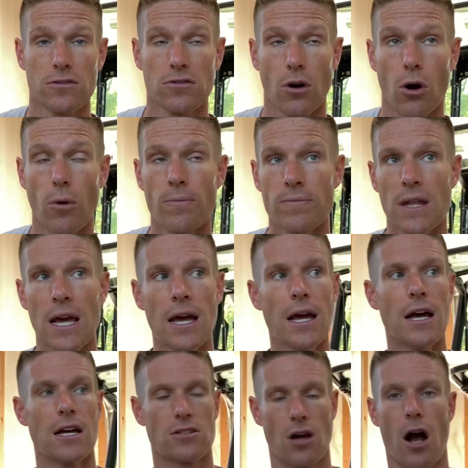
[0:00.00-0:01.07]
So
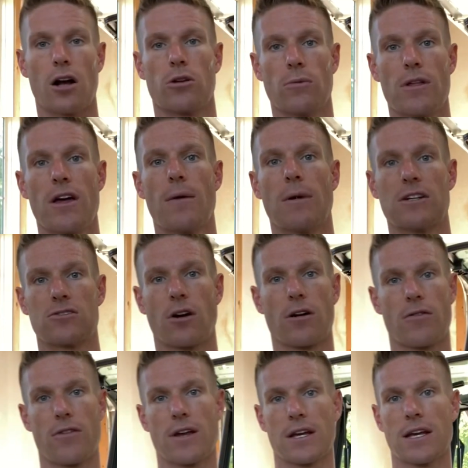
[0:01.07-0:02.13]
talking with him, I
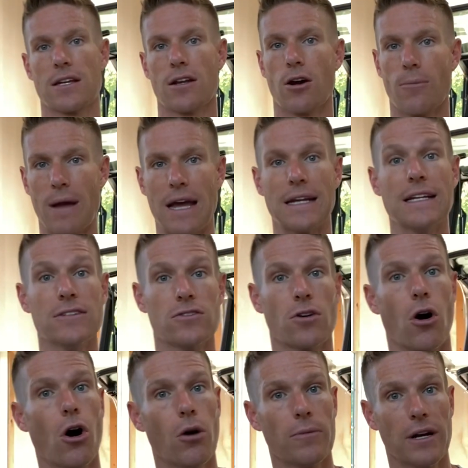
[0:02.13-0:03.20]
started thinking, man, he's
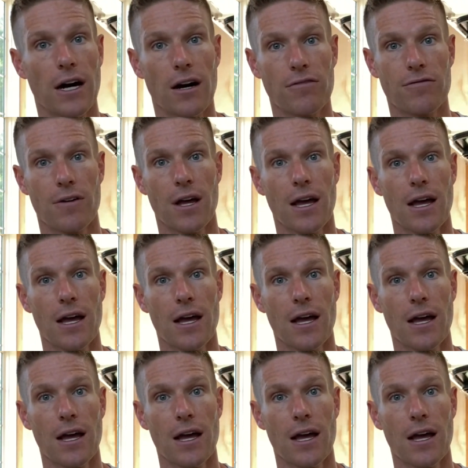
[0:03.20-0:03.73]
calm enough.